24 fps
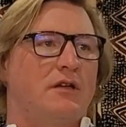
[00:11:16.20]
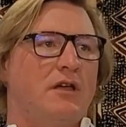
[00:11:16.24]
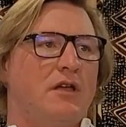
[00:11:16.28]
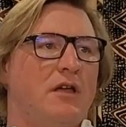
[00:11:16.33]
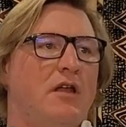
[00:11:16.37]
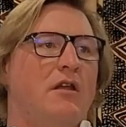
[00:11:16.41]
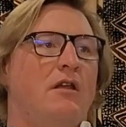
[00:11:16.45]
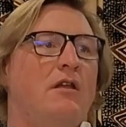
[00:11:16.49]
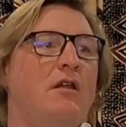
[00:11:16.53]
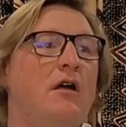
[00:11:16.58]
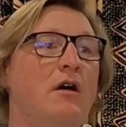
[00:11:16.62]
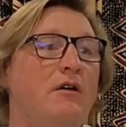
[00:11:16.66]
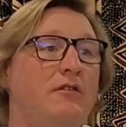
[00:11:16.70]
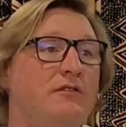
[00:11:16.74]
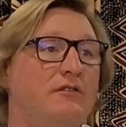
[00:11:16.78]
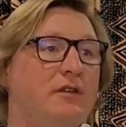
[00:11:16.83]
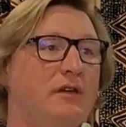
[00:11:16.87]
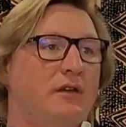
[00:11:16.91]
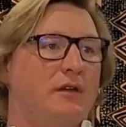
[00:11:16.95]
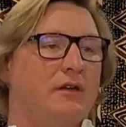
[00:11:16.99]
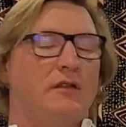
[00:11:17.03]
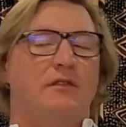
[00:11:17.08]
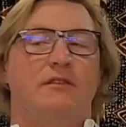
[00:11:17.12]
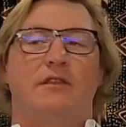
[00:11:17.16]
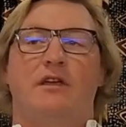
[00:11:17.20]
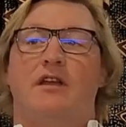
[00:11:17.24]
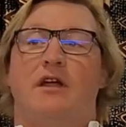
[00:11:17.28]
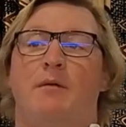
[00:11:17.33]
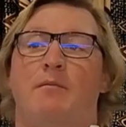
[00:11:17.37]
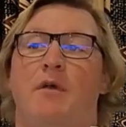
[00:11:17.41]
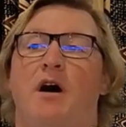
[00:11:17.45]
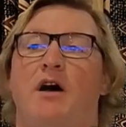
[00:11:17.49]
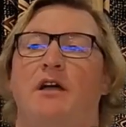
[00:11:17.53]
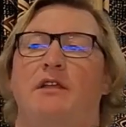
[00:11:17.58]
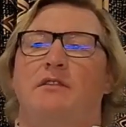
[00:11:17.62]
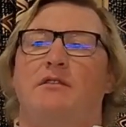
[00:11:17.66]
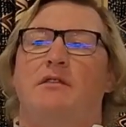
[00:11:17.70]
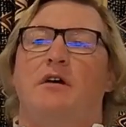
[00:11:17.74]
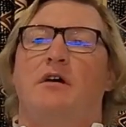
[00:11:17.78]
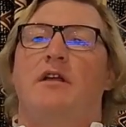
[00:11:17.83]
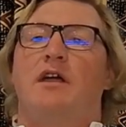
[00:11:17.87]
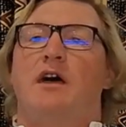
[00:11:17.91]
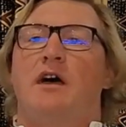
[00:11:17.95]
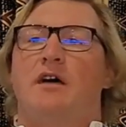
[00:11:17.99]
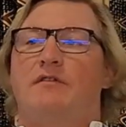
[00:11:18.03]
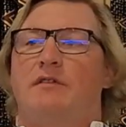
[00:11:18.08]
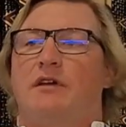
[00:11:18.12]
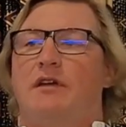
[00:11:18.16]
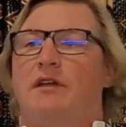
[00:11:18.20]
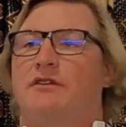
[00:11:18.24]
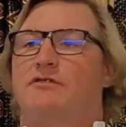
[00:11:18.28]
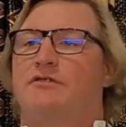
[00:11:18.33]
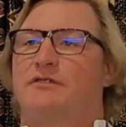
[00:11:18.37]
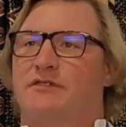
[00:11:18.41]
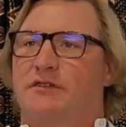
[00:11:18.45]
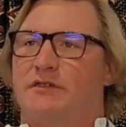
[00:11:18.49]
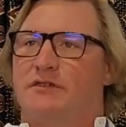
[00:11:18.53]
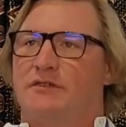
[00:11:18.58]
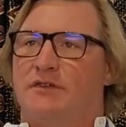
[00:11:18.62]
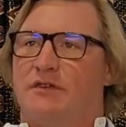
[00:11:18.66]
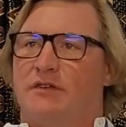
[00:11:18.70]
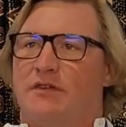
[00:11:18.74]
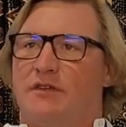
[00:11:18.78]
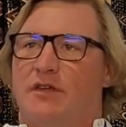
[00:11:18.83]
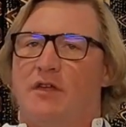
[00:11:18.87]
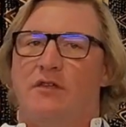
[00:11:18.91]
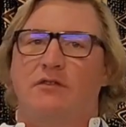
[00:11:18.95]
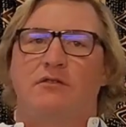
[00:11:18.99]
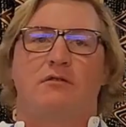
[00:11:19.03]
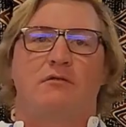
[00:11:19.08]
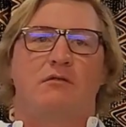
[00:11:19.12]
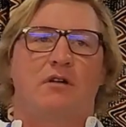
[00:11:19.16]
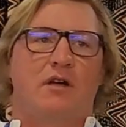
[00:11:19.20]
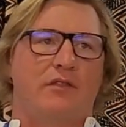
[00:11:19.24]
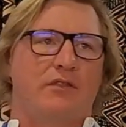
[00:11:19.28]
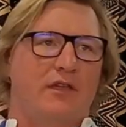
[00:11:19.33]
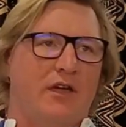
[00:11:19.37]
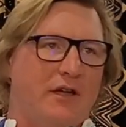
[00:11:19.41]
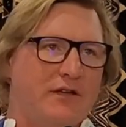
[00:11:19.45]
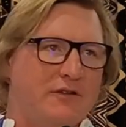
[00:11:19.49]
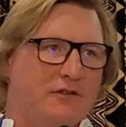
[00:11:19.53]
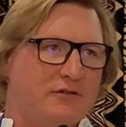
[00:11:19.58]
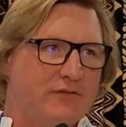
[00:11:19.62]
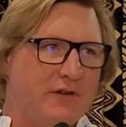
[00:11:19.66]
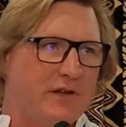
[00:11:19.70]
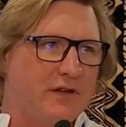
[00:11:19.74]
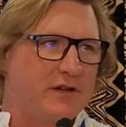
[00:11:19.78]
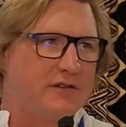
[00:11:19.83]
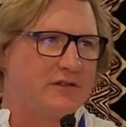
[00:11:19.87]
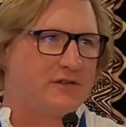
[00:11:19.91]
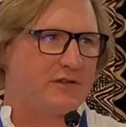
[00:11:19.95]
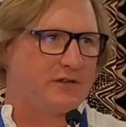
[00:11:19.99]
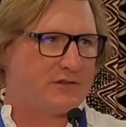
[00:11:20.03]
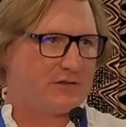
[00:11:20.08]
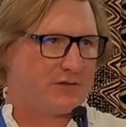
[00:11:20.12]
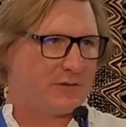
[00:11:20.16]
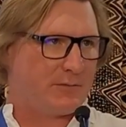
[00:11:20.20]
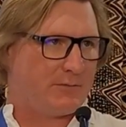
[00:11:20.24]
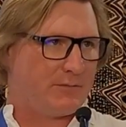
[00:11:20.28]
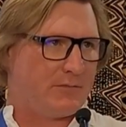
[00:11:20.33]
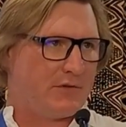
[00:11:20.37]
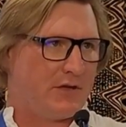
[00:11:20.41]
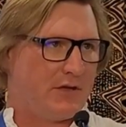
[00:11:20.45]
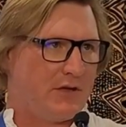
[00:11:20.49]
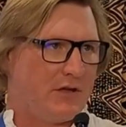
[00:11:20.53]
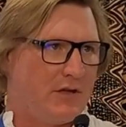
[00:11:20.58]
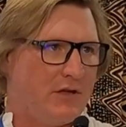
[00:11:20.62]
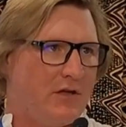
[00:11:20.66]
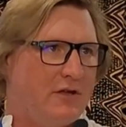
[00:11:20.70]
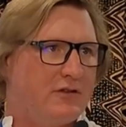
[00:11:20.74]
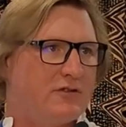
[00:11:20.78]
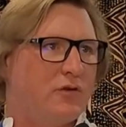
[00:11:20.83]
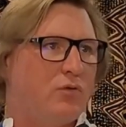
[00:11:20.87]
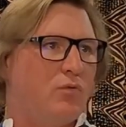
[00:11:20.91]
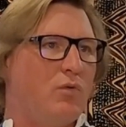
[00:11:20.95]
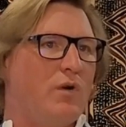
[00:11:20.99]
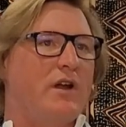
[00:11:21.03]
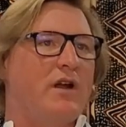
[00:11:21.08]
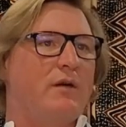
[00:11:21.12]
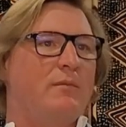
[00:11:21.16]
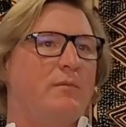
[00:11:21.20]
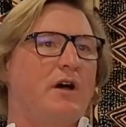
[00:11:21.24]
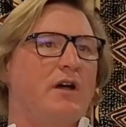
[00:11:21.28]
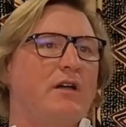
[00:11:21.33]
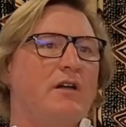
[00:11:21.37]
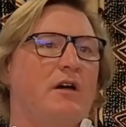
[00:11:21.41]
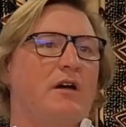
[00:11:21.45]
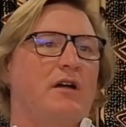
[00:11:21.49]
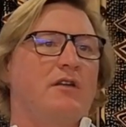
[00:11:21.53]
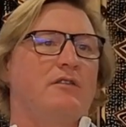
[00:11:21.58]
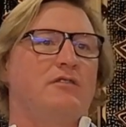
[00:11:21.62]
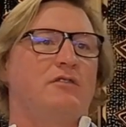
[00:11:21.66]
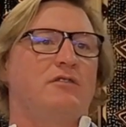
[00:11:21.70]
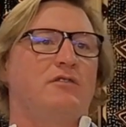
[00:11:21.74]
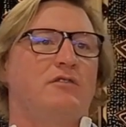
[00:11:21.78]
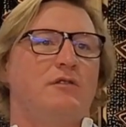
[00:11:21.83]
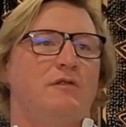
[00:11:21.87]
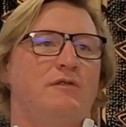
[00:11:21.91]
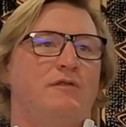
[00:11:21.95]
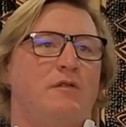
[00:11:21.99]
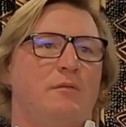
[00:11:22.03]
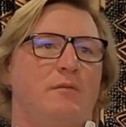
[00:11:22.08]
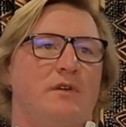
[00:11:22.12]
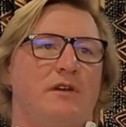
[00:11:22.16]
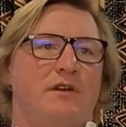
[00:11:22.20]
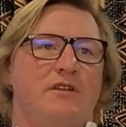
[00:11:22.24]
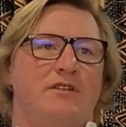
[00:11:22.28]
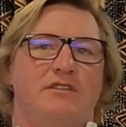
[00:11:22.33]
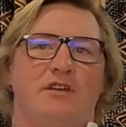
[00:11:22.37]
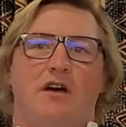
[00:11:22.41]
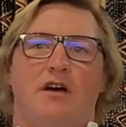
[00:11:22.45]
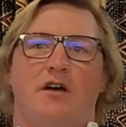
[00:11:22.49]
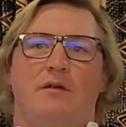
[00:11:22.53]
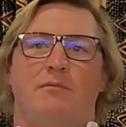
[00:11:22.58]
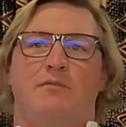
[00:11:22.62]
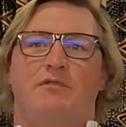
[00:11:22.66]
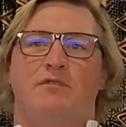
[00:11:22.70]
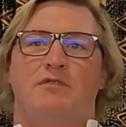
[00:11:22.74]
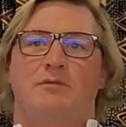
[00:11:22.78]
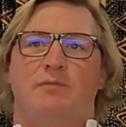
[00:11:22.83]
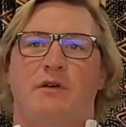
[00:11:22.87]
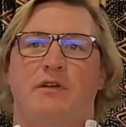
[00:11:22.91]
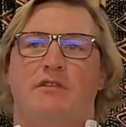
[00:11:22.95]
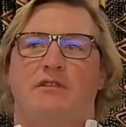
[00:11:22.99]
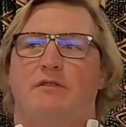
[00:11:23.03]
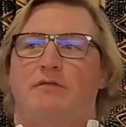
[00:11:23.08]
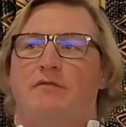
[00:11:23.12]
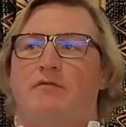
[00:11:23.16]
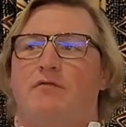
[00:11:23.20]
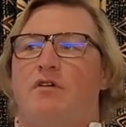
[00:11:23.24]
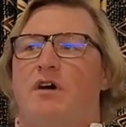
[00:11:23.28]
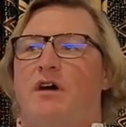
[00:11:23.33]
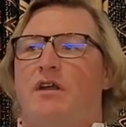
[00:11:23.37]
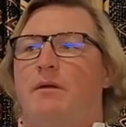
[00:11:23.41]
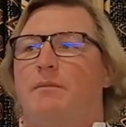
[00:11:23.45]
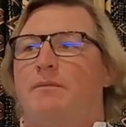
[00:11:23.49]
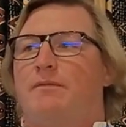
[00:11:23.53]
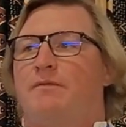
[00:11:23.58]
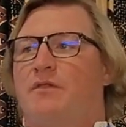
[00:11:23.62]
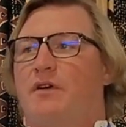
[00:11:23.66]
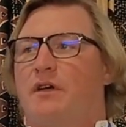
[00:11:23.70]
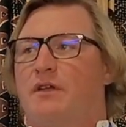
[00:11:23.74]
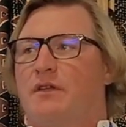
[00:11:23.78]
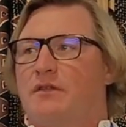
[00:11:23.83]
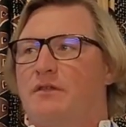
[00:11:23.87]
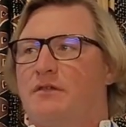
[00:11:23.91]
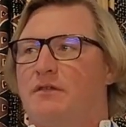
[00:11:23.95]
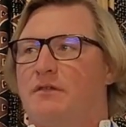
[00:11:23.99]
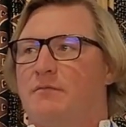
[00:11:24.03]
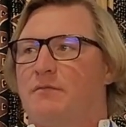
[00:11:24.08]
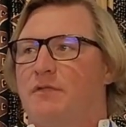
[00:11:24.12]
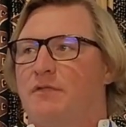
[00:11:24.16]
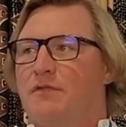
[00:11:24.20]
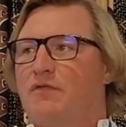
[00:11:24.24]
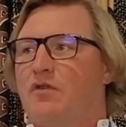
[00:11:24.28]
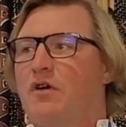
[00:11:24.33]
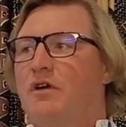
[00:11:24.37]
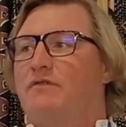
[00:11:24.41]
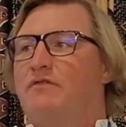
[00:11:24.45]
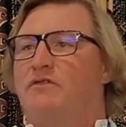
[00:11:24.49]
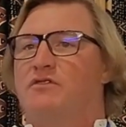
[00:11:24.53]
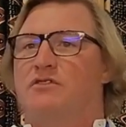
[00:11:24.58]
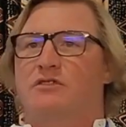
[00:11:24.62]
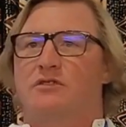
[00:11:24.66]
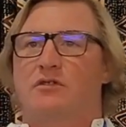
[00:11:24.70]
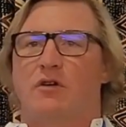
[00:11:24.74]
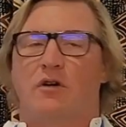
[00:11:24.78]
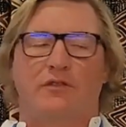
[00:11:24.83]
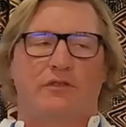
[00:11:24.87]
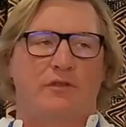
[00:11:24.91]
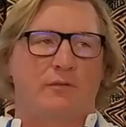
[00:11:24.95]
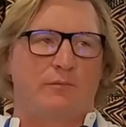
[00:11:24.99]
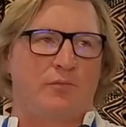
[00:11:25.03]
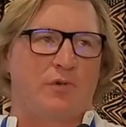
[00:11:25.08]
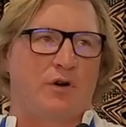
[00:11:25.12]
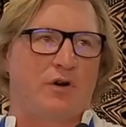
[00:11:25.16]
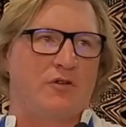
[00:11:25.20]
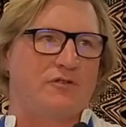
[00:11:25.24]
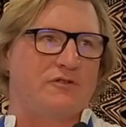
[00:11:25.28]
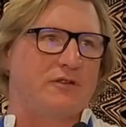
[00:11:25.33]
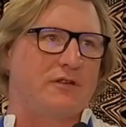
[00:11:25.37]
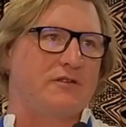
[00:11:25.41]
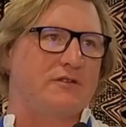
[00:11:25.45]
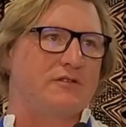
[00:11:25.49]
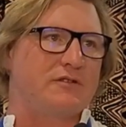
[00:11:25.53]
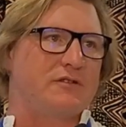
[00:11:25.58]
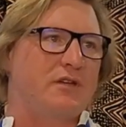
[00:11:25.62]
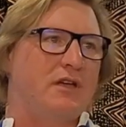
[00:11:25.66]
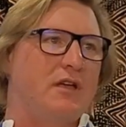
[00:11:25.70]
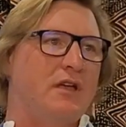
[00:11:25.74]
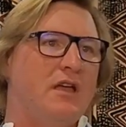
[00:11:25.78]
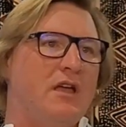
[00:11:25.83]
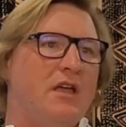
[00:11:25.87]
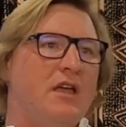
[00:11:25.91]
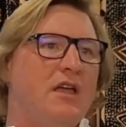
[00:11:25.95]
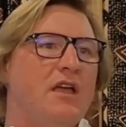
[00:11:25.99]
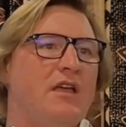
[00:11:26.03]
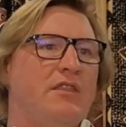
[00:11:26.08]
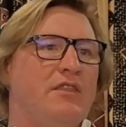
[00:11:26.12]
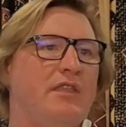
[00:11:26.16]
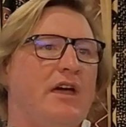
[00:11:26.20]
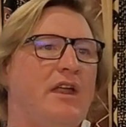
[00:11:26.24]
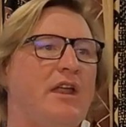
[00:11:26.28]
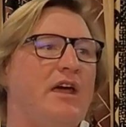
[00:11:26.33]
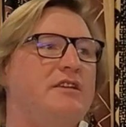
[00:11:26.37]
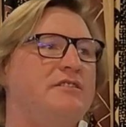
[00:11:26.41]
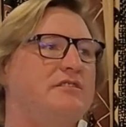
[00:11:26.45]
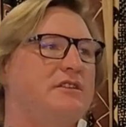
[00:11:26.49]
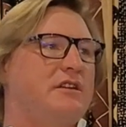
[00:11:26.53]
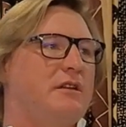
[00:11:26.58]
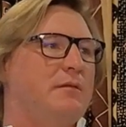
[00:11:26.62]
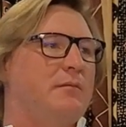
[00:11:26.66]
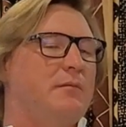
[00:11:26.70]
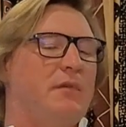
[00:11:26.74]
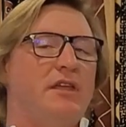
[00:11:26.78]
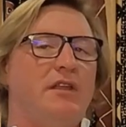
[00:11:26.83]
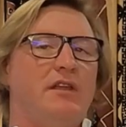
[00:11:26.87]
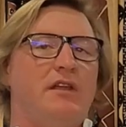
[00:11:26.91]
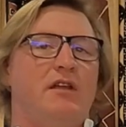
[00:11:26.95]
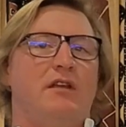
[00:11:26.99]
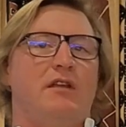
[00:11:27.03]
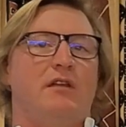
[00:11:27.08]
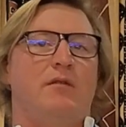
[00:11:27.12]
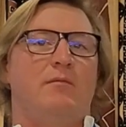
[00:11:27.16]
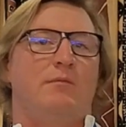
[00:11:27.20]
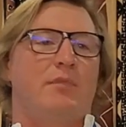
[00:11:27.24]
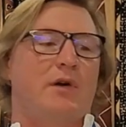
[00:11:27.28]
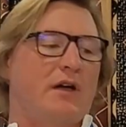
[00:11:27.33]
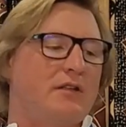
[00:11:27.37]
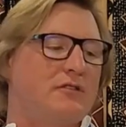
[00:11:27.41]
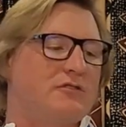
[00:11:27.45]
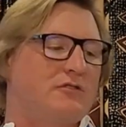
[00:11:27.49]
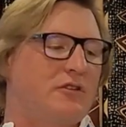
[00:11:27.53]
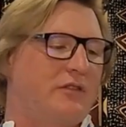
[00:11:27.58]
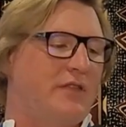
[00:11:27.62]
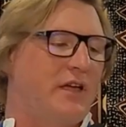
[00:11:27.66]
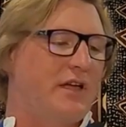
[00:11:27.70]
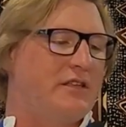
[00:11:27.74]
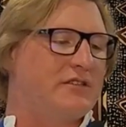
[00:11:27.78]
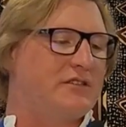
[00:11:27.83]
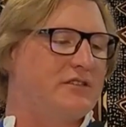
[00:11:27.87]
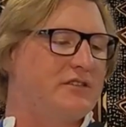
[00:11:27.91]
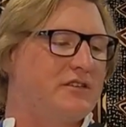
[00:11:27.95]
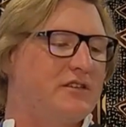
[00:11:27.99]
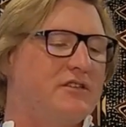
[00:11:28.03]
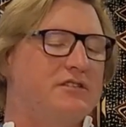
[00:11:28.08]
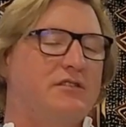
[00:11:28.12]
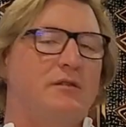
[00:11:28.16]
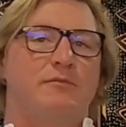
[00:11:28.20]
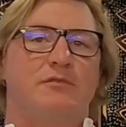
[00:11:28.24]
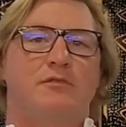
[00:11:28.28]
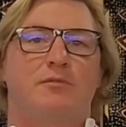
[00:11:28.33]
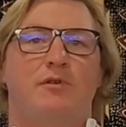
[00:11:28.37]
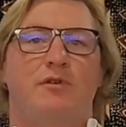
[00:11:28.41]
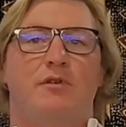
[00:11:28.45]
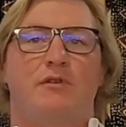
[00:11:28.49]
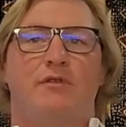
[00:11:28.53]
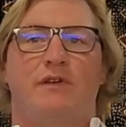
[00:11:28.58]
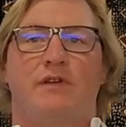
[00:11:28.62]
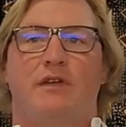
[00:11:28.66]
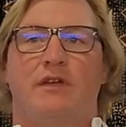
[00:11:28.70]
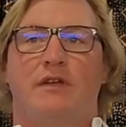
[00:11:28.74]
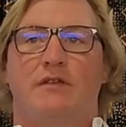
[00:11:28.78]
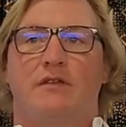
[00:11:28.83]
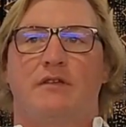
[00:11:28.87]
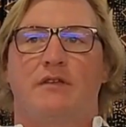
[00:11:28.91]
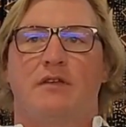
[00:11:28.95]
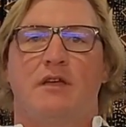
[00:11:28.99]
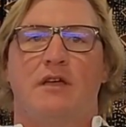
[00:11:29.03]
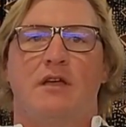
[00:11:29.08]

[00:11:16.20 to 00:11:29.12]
Noting that I might not have electricity to run the HVAC system. So what am I going to do from a design perspective right up front before I even start the process? And that has an immediate impact. So that's systems proofing it.